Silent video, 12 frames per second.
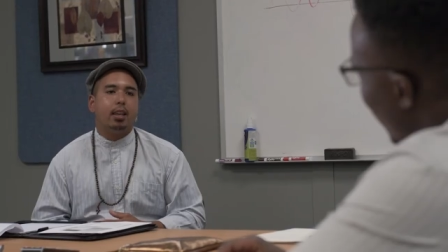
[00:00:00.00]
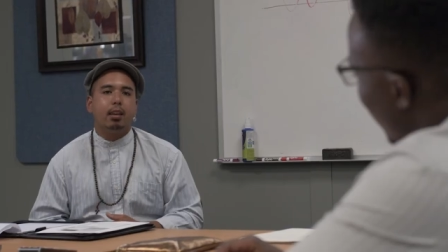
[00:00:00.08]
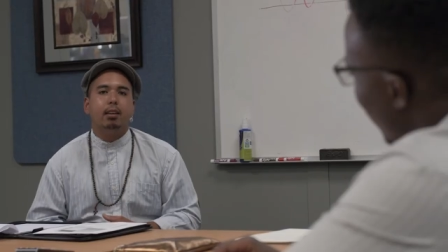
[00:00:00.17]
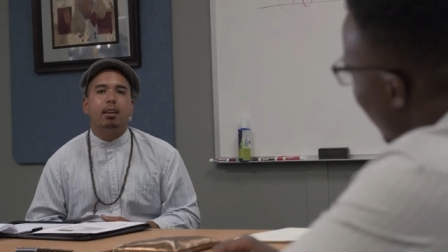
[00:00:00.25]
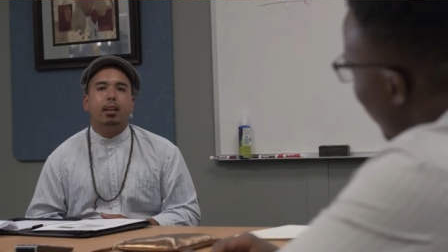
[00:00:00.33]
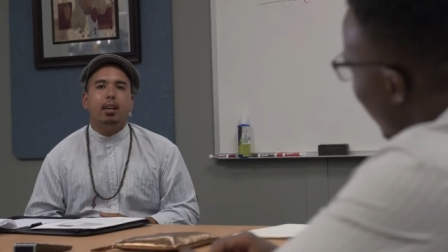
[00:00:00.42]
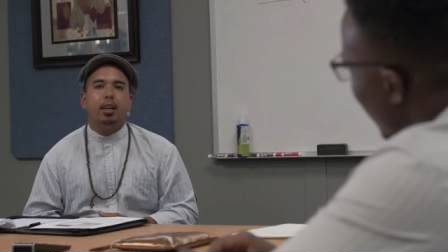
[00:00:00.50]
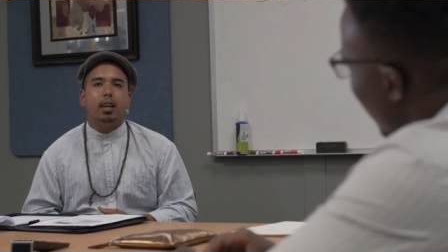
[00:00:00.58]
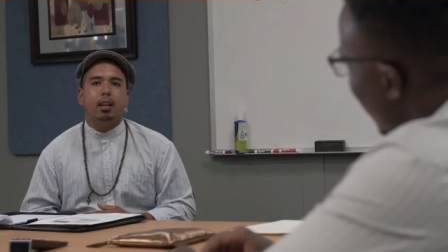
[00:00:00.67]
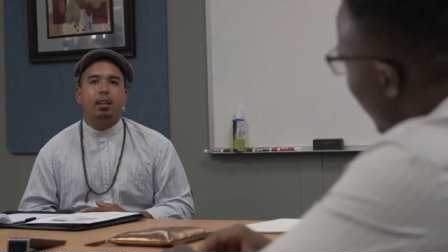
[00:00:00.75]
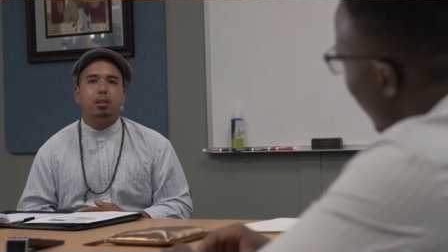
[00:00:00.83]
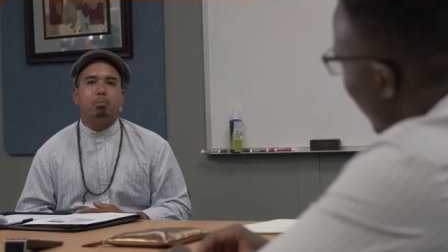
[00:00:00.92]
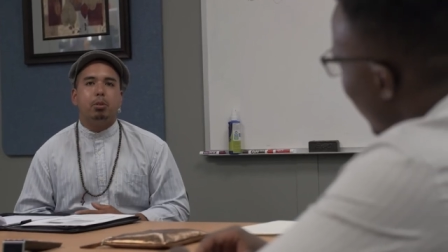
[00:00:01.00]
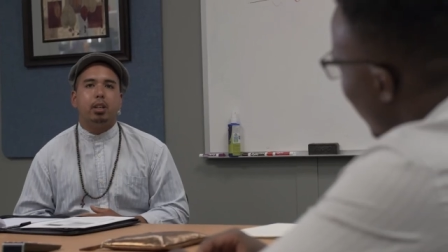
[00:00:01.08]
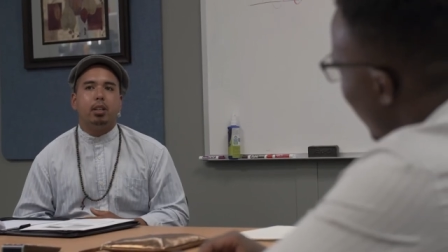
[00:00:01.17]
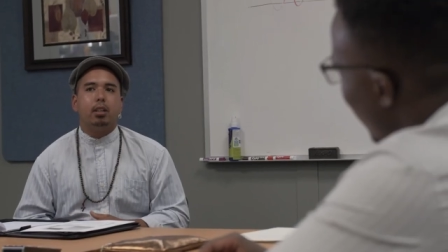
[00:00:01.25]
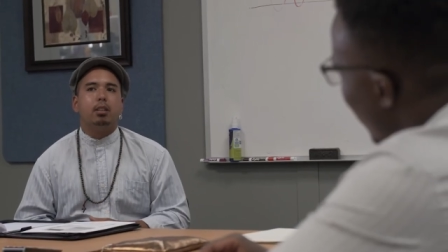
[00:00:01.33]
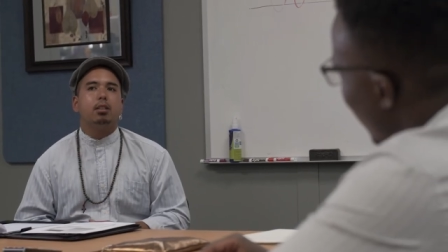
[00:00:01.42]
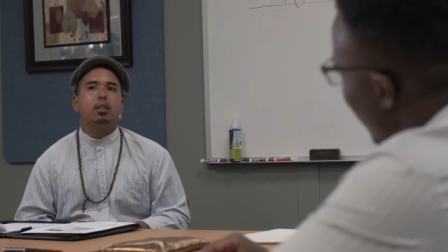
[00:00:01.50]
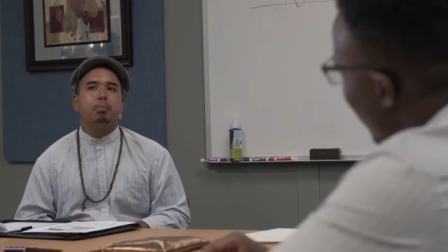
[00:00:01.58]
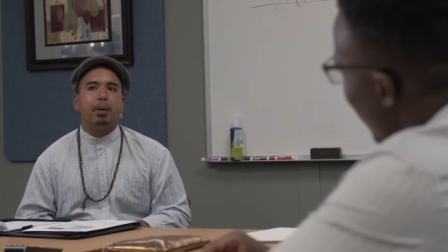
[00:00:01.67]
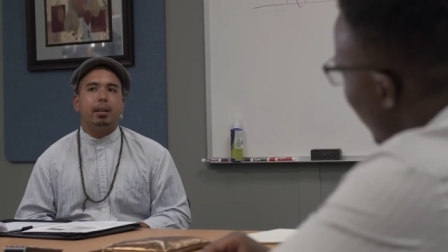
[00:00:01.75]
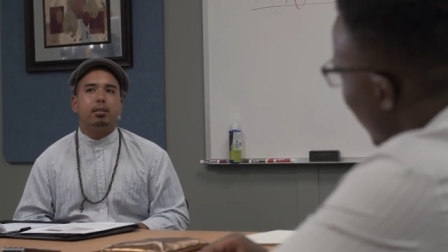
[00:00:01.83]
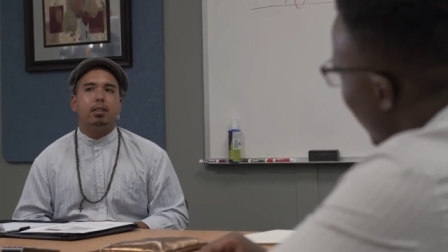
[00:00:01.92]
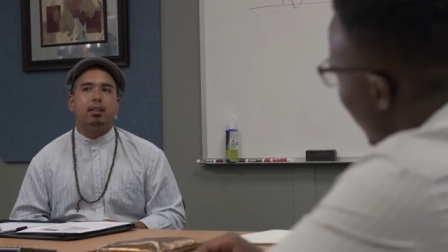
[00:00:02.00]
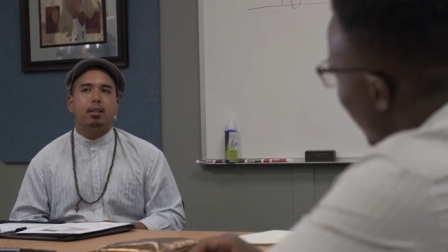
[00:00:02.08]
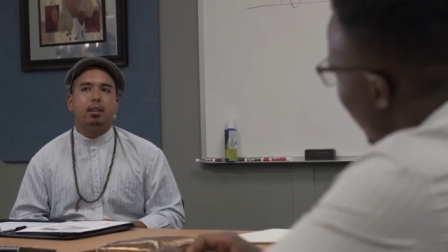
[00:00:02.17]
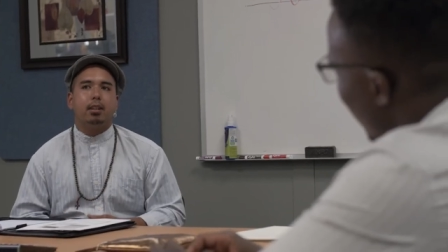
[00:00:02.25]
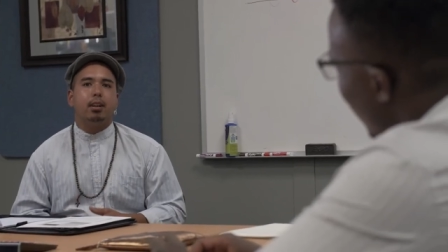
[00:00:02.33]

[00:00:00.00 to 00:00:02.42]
This idea of educating people and this idea of